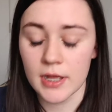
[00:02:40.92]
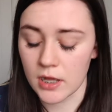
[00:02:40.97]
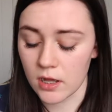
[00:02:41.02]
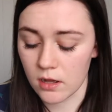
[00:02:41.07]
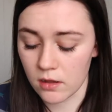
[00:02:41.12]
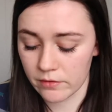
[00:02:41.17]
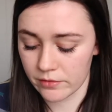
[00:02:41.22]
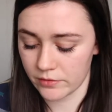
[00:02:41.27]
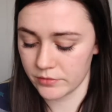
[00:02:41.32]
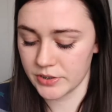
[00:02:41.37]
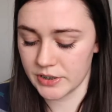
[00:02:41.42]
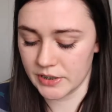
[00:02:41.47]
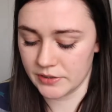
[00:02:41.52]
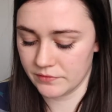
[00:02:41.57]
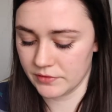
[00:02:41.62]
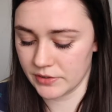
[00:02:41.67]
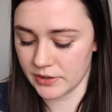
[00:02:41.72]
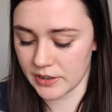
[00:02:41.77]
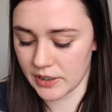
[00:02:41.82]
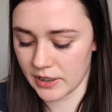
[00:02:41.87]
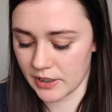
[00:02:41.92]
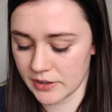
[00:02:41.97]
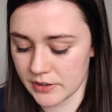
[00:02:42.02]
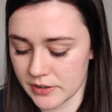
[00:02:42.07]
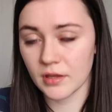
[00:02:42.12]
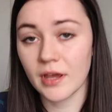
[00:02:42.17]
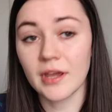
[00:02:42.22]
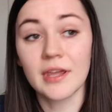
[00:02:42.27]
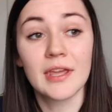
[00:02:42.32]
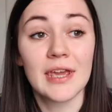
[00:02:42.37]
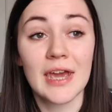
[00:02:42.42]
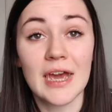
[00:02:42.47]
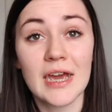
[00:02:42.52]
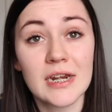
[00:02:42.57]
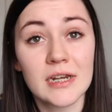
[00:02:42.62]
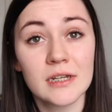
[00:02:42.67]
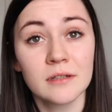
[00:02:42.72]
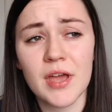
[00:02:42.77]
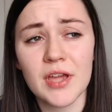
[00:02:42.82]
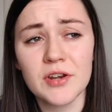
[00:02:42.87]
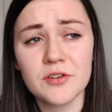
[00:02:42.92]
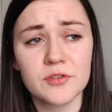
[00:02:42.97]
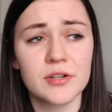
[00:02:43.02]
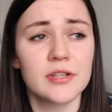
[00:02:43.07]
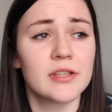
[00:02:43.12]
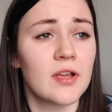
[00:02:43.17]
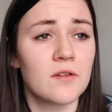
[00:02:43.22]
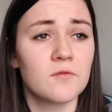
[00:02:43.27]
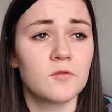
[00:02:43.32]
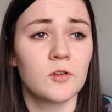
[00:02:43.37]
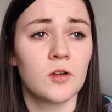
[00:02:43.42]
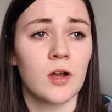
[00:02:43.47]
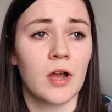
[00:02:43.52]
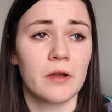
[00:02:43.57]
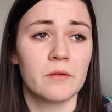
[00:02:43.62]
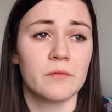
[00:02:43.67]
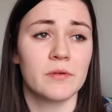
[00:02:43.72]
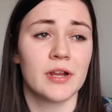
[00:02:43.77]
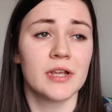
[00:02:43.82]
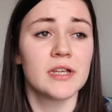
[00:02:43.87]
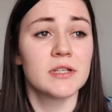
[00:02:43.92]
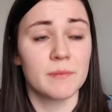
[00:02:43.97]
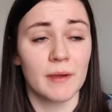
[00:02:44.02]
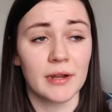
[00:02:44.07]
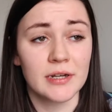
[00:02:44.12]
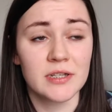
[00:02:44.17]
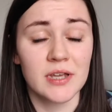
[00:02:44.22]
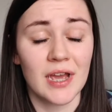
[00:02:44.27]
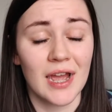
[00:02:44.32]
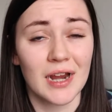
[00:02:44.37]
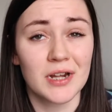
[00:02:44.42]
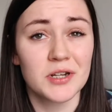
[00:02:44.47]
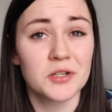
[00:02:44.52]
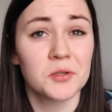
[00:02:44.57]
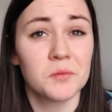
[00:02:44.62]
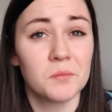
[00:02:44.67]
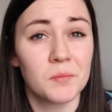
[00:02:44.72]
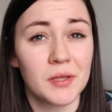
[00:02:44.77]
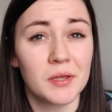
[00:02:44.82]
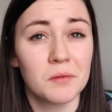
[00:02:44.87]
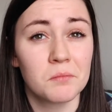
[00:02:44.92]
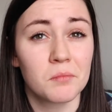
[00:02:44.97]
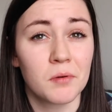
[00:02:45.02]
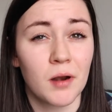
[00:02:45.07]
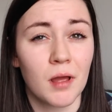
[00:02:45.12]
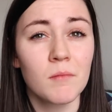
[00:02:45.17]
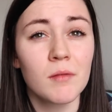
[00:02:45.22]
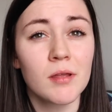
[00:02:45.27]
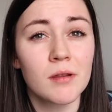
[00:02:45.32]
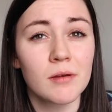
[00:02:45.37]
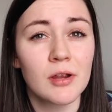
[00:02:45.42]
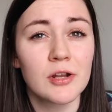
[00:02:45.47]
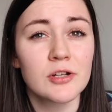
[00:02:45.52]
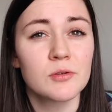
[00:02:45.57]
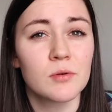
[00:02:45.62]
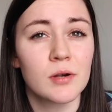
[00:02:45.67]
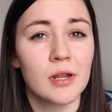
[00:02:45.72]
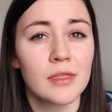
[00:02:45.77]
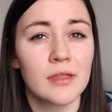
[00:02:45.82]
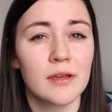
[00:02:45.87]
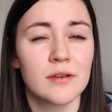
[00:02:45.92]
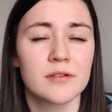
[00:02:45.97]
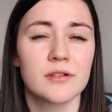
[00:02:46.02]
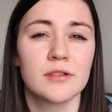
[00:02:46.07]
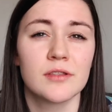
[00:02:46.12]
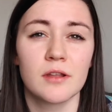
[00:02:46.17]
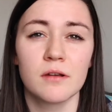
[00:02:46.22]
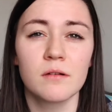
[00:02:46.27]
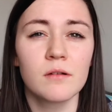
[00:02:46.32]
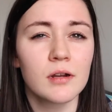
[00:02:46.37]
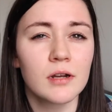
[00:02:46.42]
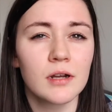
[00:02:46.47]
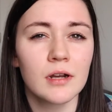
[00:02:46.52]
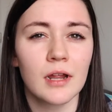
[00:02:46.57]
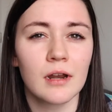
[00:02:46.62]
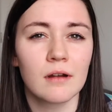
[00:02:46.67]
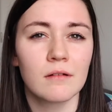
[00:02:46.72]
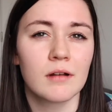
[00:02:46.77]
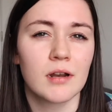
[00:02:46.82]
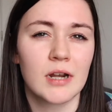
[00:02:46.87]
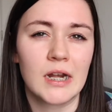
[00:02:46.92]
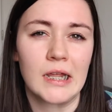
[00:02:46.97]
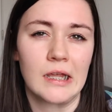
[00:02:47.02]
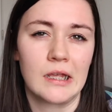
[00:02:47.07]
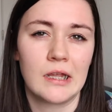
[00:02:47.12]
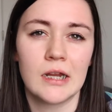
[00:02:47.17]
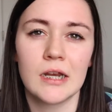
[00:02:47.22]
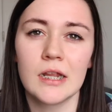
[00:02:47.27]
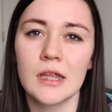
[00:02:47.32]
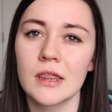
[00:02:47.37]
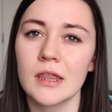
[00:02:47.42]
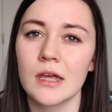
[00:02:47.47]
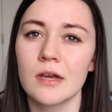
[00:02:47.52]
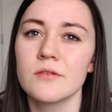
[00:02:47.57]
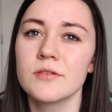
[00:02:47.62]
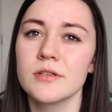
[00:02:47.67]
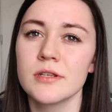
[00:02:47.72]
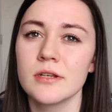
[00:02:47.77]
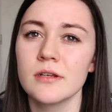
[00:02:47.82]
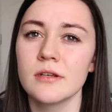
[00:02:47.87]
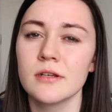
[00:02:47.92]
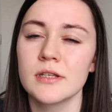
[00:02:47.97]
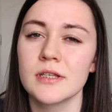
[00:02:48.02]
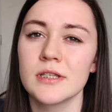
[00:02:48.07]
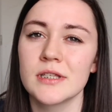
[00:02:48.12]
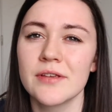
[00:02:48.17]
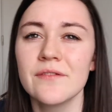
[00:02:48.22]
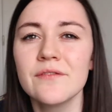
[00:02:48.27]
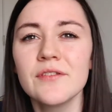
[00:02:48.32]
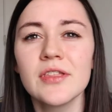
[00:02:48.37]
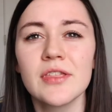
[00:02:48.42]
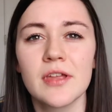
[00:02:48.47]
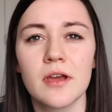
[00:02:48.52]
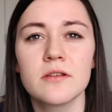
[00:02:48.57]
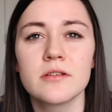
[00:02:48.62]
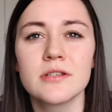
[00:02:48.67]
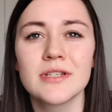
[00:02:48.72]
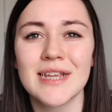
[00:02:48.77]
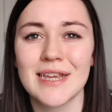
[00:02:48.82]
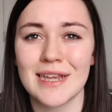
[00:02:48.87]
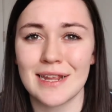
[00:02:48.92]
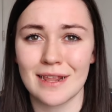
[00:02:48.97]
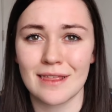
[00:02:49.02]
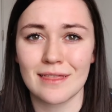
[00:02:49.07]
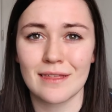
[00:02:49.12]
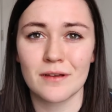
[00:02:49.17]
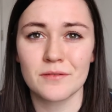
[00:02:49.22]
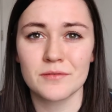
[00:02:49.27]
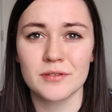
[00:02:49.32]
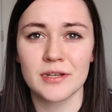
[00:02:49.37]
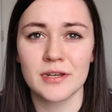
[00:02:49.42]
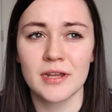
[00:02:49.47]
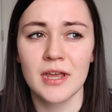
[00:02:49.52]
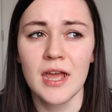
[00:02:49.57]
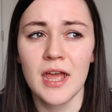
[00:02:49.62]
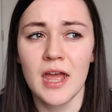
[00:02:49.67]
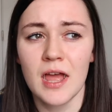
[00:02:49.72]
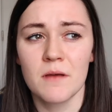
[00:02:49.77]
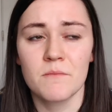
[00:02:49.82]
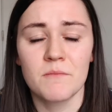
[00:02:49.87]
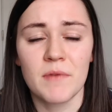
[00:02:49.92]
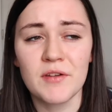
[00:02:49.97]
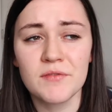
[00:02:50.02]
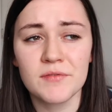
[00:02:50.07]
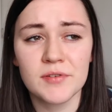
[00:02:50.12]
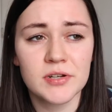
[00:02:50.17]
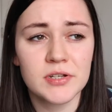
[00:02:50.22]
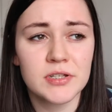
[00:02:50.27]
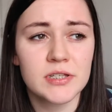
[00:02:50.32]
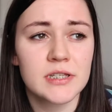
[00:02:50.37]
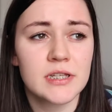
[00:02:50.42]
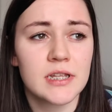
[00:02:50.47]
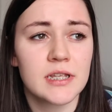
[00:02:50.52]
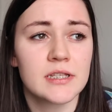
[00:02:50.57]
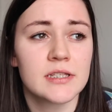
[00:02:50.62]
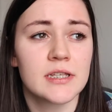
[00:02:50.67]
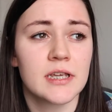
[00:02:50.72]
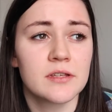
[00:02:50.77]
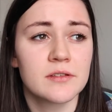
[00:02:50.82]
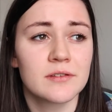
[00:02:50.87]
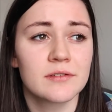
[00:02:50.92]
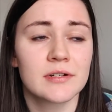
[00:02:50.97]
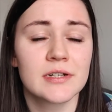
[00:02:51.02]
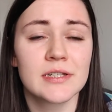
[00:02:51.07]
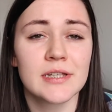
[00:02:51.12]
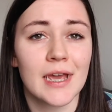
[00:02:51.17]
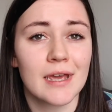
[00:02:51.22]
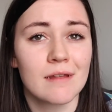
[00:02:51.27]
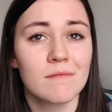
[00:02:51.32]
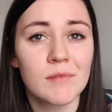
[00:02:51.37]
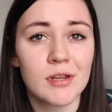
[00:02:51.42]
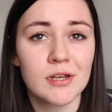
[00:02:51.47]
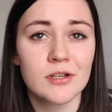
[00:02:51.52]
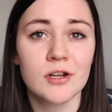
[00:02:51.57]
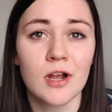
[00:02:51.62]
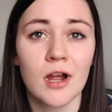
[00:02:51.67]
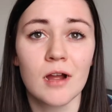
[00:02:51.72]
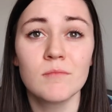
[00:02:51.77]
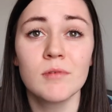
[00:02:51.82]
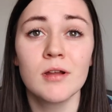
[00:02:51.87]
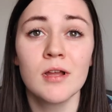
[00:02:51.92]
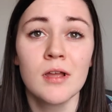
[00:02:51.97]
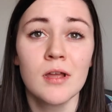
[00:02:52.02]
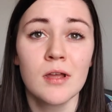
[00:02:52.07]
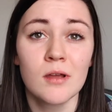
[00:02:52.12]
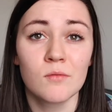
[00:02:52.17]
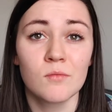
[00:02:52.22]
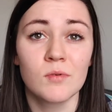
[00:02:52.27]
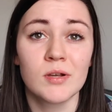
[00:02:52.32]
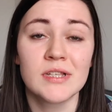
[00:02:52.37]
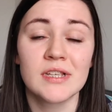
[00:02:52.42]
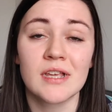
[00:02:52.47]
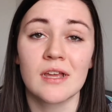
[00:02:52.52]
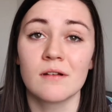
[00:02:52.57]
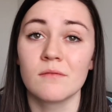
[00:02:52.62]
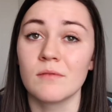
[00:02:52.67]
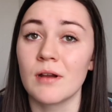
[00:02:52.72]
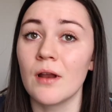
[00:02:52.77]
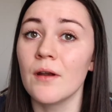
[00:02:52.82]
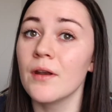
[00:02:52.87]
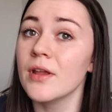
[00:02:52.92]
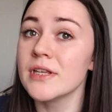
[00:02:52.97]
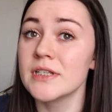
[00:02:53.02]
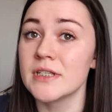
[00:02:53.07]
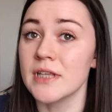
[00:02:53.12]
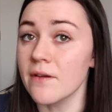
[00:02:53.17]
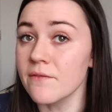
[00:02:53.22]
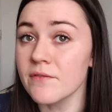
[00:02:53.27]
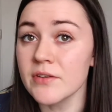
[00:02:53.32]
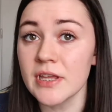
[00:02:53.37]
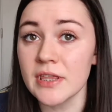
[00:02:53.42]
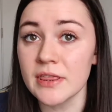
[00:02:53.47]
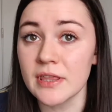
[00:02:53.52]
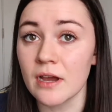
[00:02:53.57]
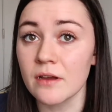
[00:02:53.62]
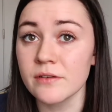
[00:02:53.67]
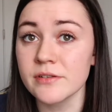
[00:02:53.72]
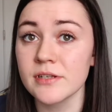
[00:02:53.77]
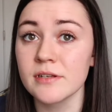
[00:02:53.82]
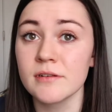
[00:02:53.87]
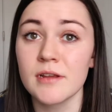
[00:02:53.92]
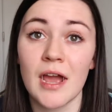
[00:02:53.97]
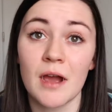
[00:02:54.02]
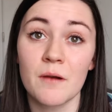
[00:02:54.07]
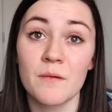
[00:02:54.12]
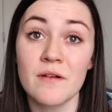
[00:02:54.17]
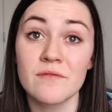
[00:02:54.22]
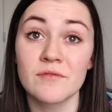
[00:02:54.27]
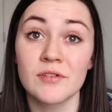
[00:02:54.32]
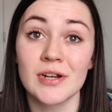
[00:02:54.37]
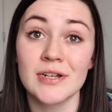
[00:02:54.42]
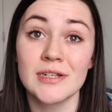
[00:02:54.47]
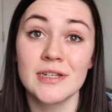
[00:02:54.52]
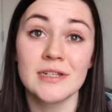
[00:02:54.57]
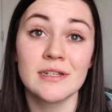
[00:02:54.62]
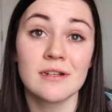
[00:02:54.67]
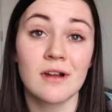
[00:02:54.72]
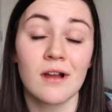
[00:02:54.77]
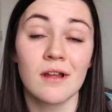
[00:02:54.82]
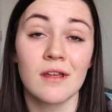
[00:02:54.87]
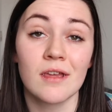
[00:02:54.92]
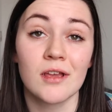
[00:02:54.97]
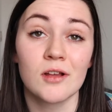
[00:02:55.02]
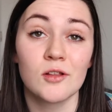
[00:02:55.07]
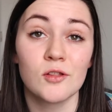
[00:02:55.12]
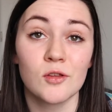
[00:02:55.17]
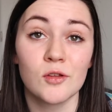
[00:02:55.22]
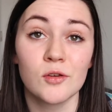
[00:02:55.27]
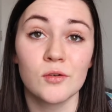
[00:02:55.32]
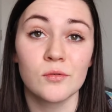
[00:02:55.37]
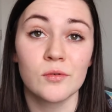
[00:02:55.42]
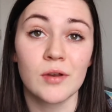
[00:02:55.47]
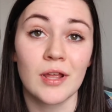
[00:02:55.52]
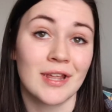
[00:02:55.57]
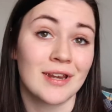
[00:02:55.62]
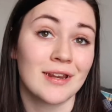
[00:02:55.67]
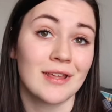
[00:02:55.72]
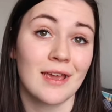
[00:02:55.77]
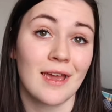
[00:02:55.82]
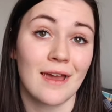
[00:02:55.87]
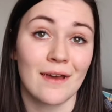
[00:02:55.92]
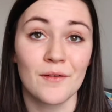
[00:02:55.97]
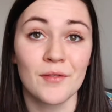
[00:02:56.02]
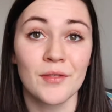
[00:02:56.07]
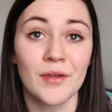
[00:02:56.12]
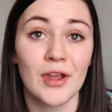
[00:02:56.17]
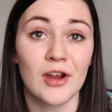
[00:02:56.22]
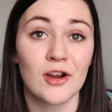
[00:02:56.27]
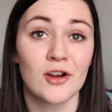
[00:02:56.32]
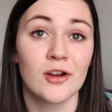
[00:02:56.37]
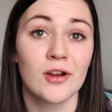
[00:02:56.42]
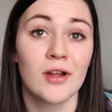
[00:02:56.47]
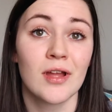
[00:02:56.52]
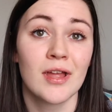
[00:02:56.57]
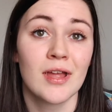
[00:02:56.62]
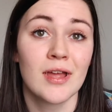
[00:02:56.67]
all those different things. Again, entry level I would expect to actually be probably around 20,000 lower at around 80,000, 70,000 to 80,000. My first Salesforce admin job was at around 70,000. However, it did not include any healthcare